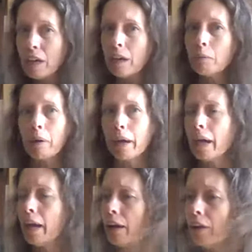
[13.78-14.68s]
My
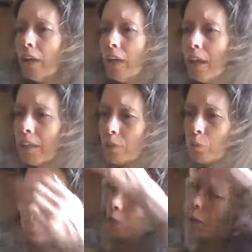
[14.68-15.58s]
hair is
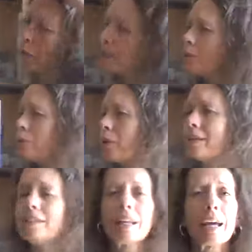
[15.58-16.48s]
blowing in the wind
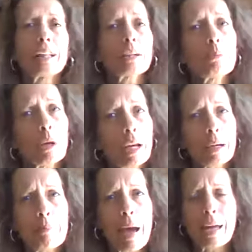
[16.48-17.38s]
today. I look more like a
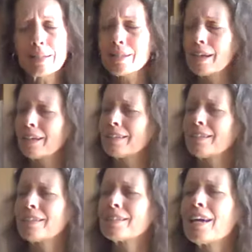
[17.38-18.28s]
mad
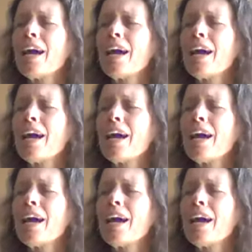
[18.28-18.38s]
scientist.